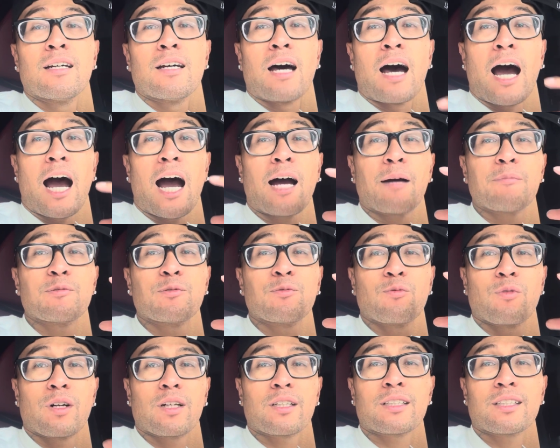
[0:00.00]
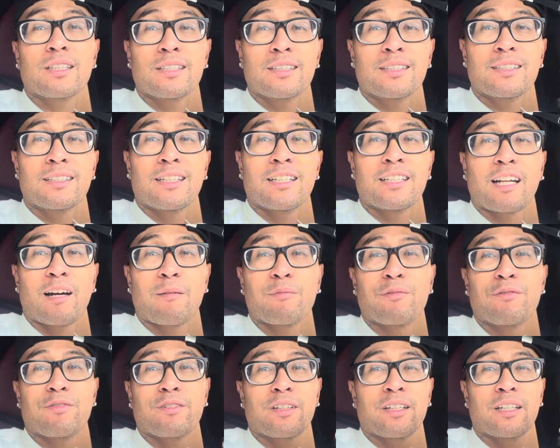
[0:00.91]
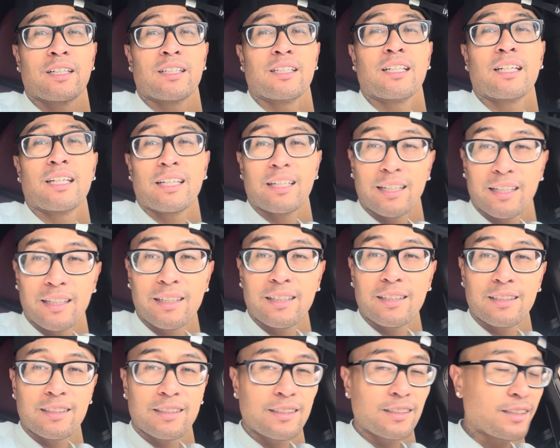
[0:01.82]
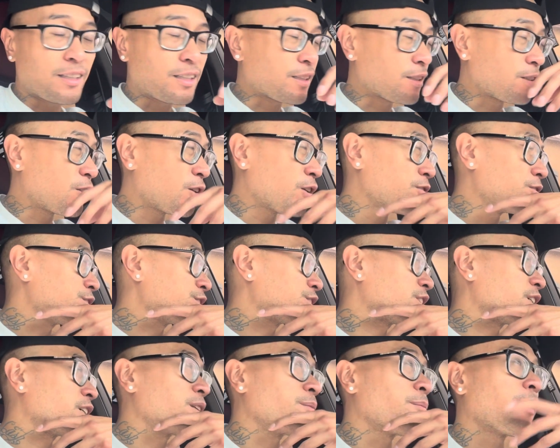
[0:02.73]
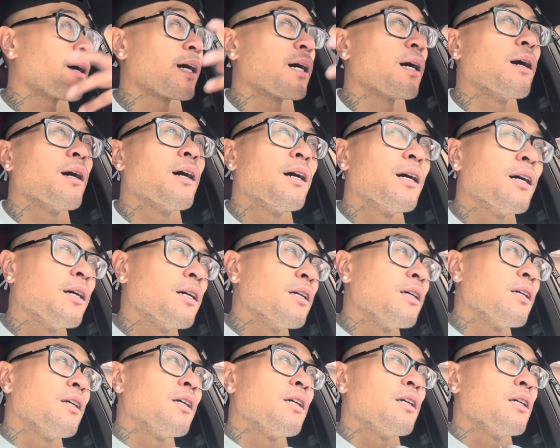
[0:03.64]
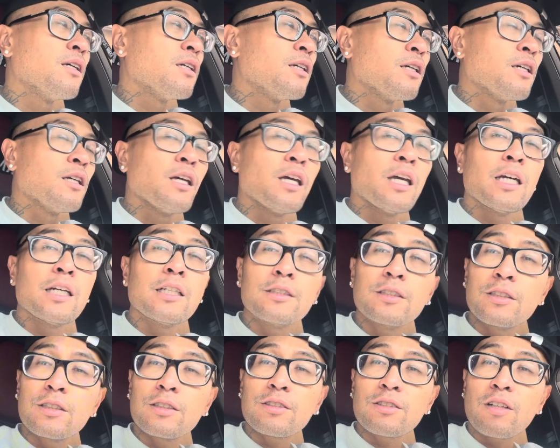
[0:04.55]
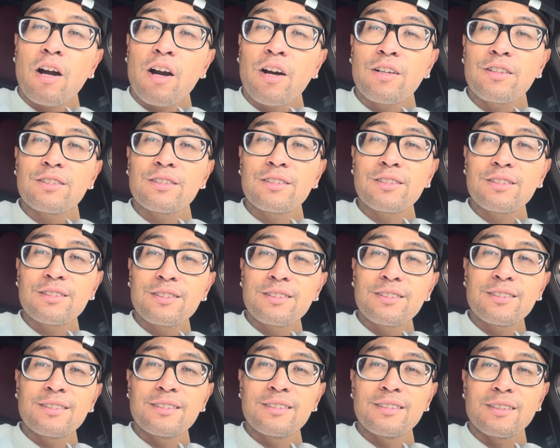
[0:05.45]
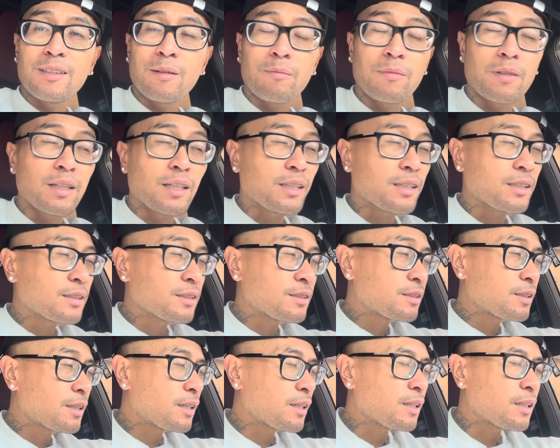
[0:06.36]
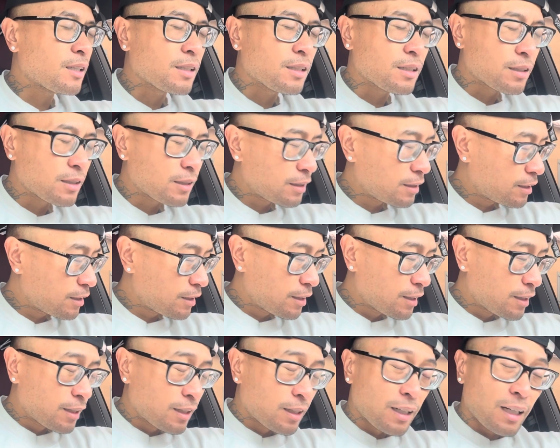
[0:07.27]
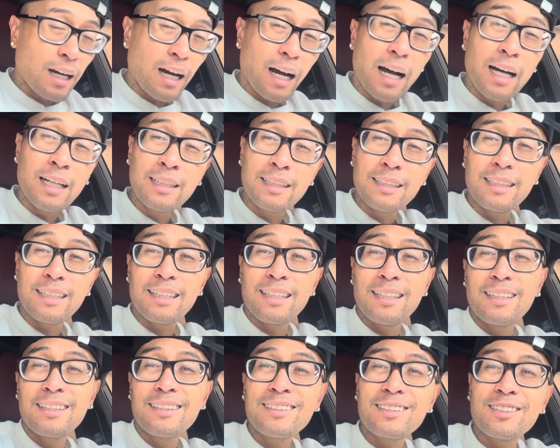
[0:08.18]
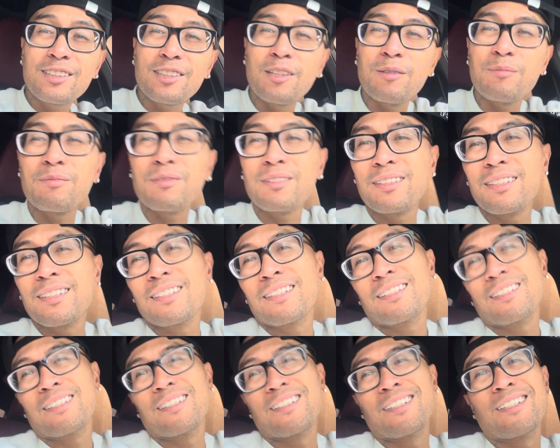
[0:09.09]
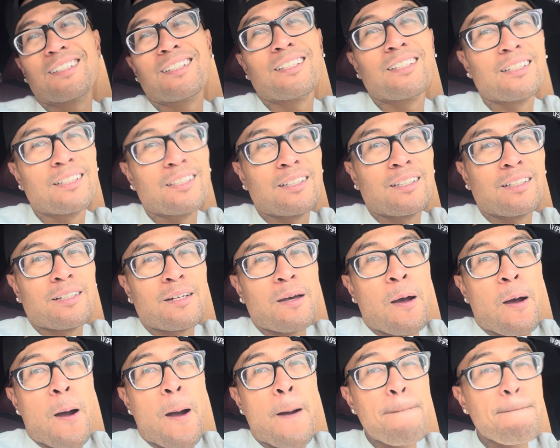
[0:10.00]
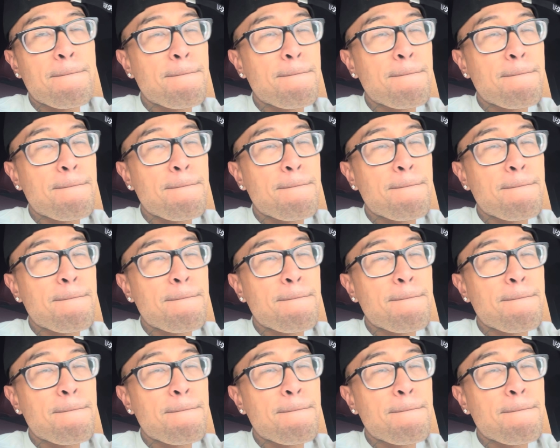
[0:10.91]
I be working and I be forgetting to eat, and then all of a sudden my head just hurts. And I'm like, dang, I need to eat something. Oh,